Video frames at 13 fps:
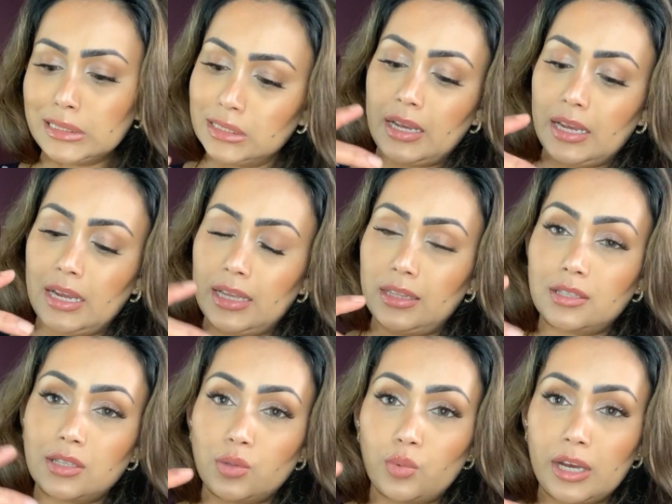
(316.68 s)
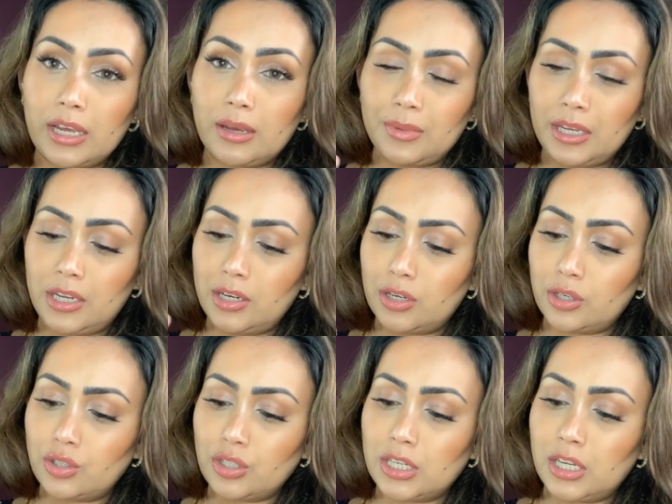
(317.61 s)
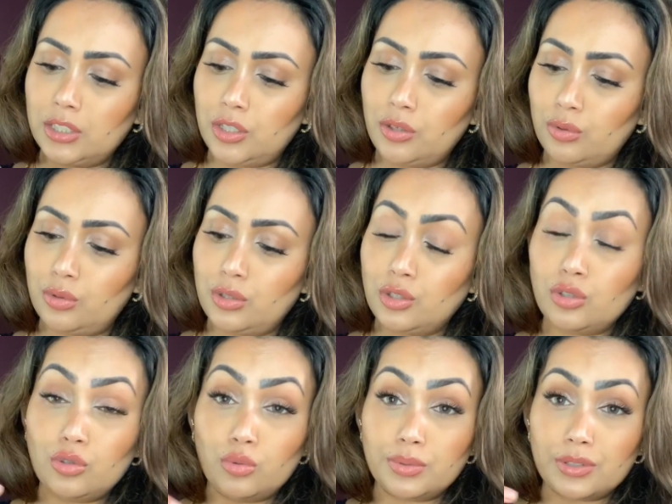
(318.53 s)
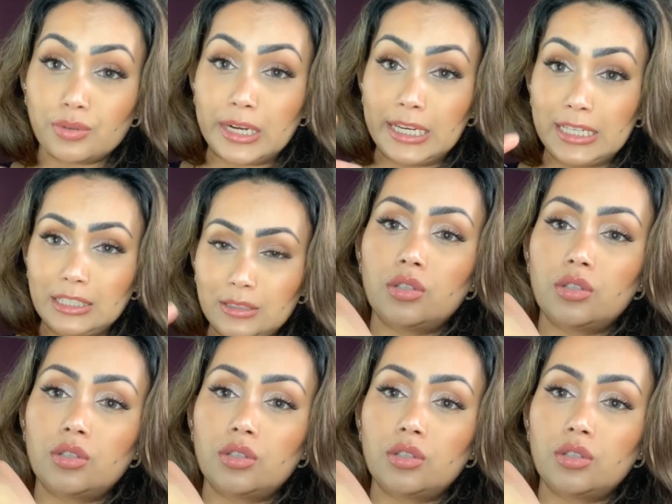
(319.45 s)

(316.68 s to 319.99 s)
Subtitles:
and this is why I'm here to tell you the dupes, right?